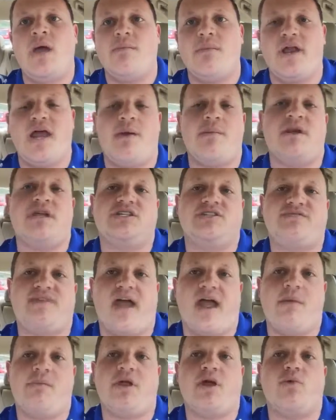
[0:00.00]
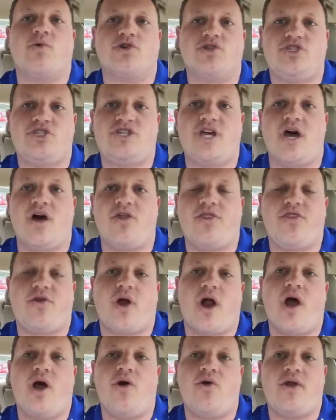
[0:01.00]
But him and his family were still
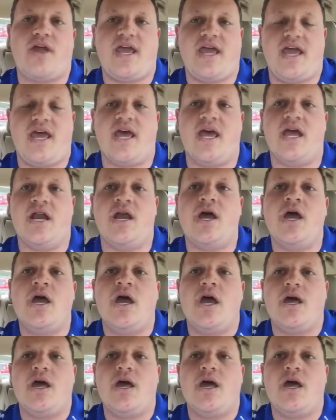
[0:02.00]
thrown in